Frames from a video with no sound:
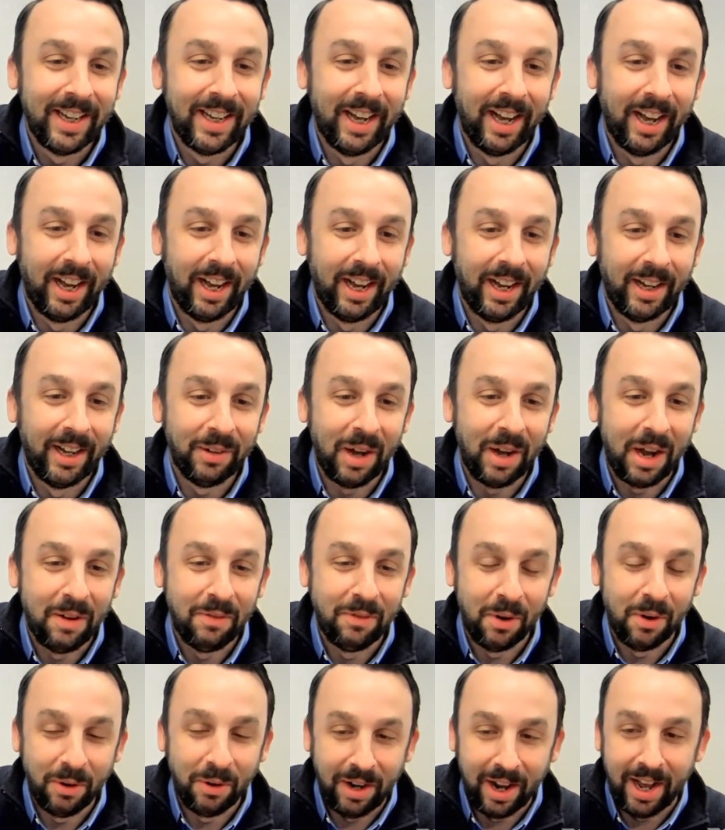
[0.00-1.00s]
Uh,
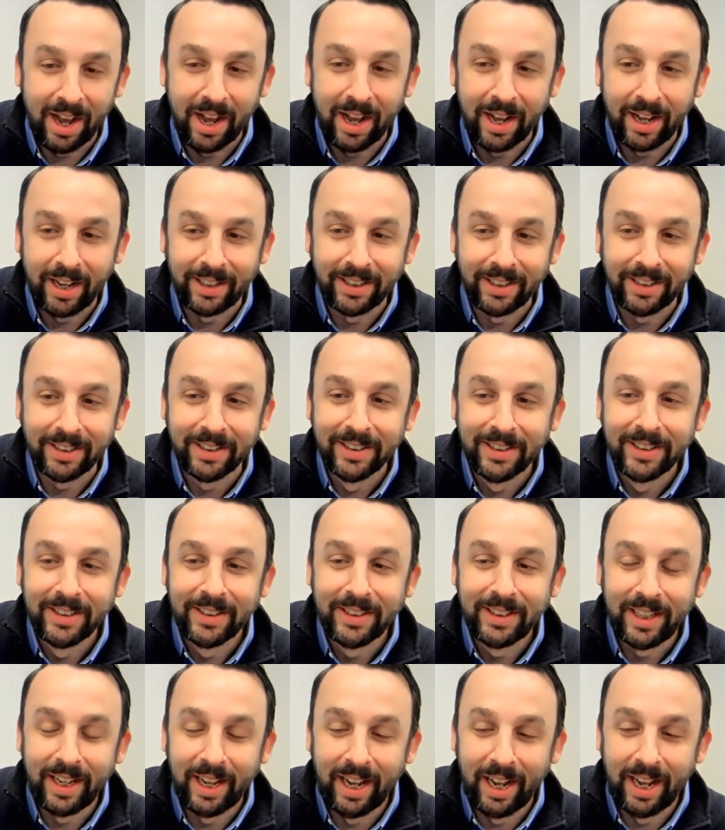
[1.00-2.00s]
I vote aye,
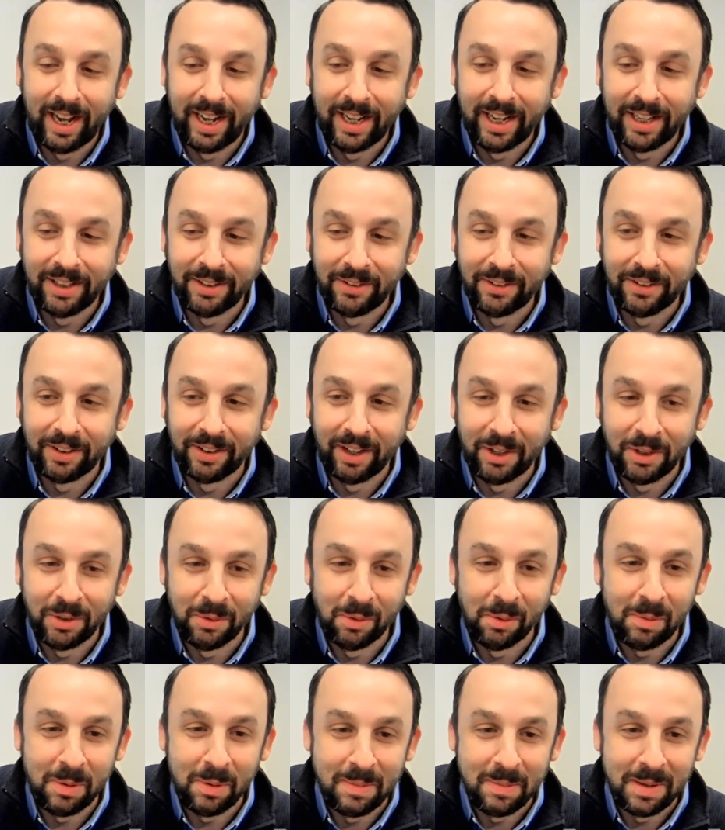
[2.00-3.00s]
and uh,
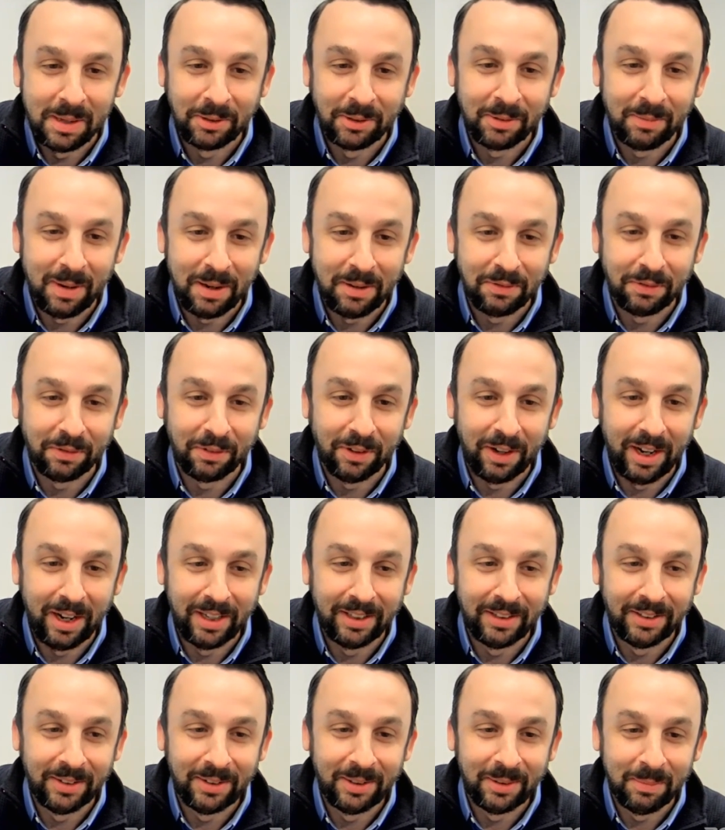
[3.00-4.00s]
you will be missed, my
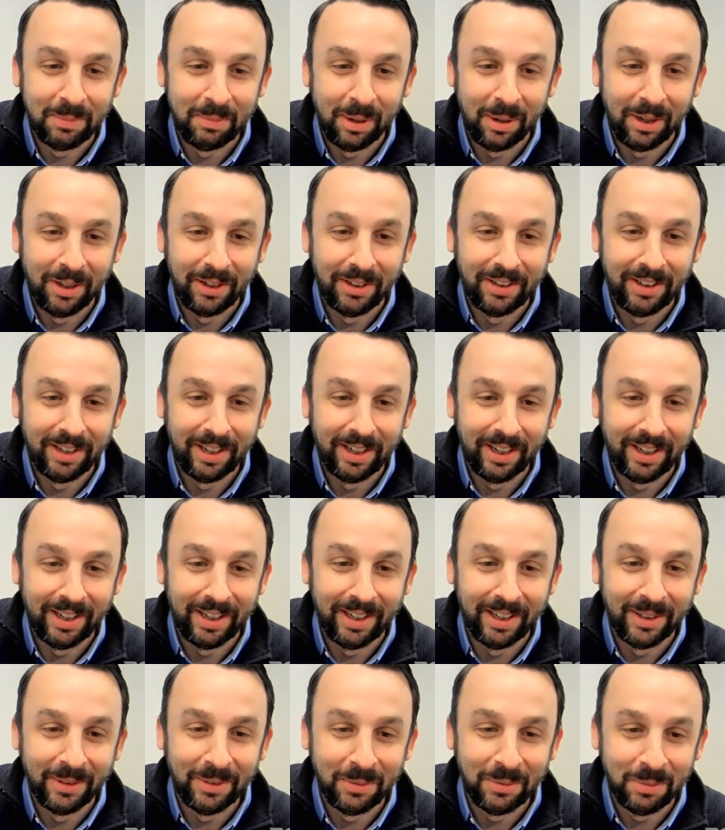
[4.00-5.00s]
friend, but
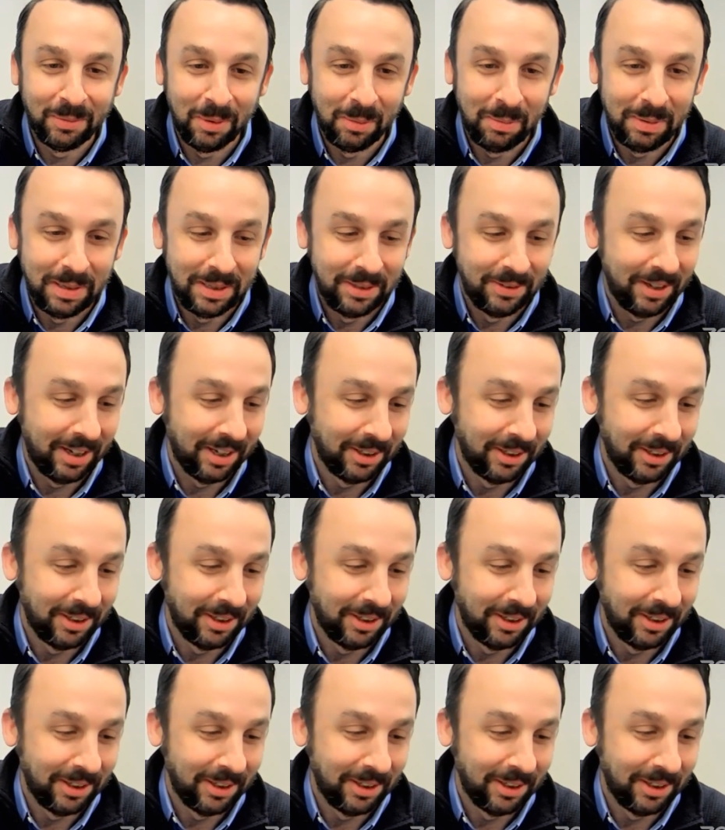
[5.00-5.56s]
uh, we'll be in